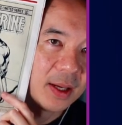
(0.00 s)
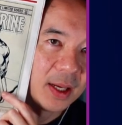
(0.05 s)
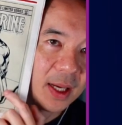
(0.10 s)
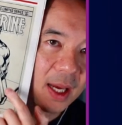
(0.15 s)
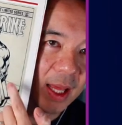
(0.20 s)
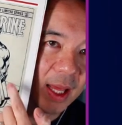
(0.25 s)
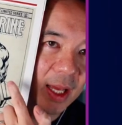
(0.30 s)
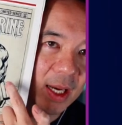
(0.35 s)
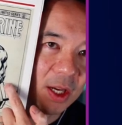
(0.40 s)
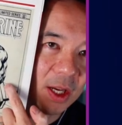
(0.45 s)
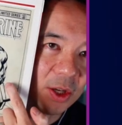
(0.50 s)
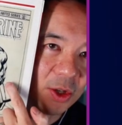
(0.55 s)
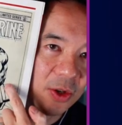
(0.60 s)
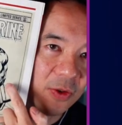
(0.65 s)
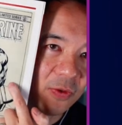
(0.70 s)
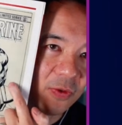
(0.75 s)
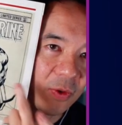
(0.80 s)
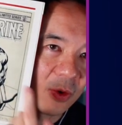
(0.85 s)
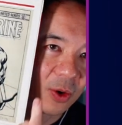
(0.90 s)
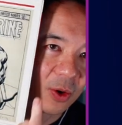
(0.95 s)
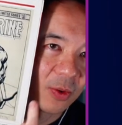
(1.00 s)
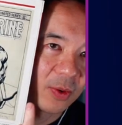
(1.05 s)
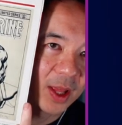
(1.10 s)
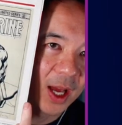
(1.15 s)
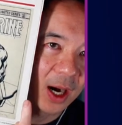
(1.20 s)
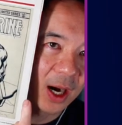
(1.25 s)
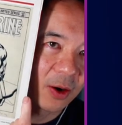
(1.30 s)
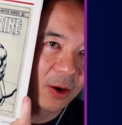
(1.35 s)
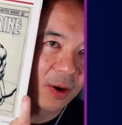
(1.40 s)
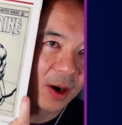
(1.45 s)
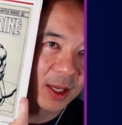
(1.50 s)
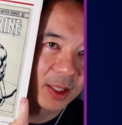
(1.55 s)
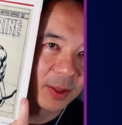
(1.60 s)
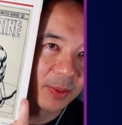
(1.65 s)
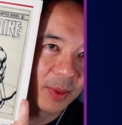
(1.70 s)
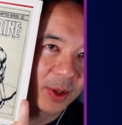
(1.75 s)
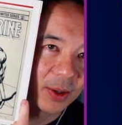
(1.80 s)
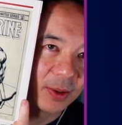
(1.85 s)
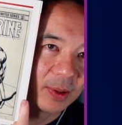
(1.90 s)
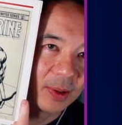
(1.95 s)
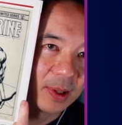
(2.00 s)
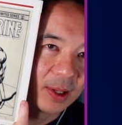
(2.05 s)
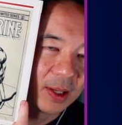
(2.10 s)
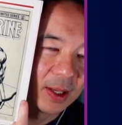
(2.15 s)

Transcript: And then issue 4 with that crossbow.